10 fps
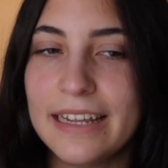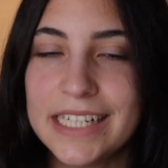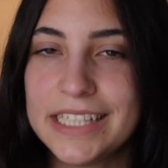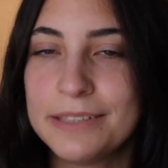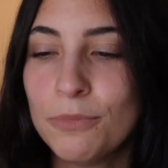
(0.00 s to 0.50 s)

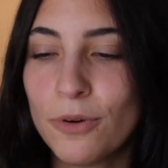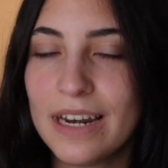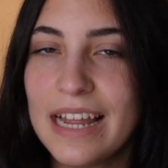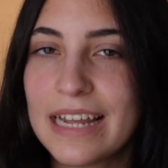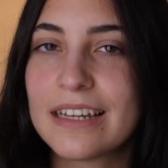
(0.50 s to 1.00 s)
It's more
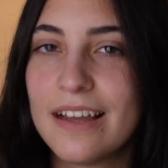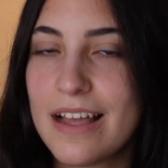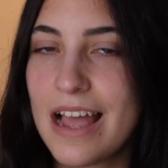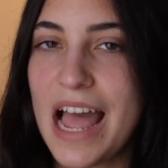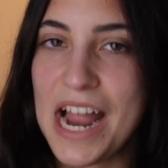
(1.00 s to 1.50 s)
like,
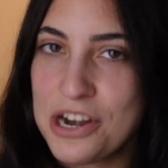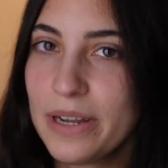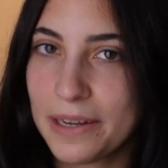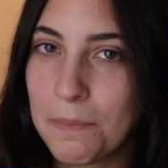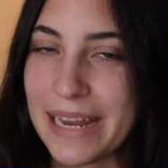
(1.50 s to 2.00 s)
I know
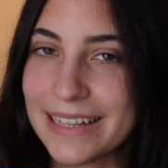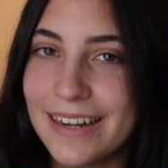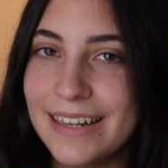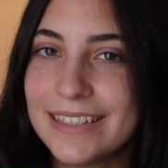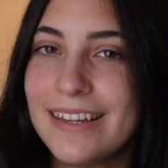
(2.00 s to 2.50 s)
I can make
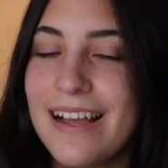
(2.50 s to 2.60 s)
that.